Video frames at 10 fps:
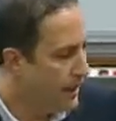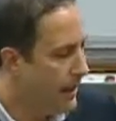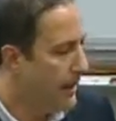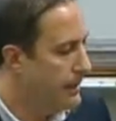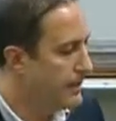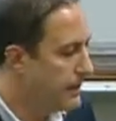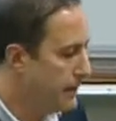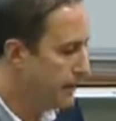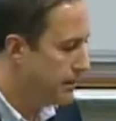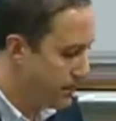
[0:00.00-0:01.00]
And
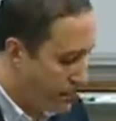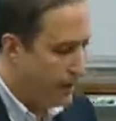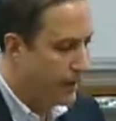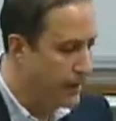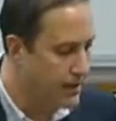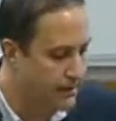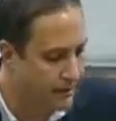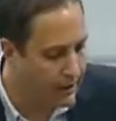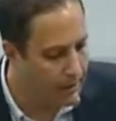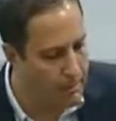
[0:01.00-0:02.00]
he is, again, he's a
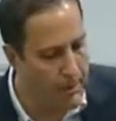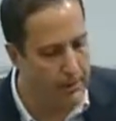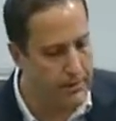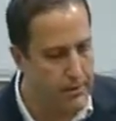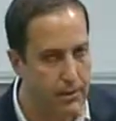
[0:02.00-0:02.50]
fighter pilot,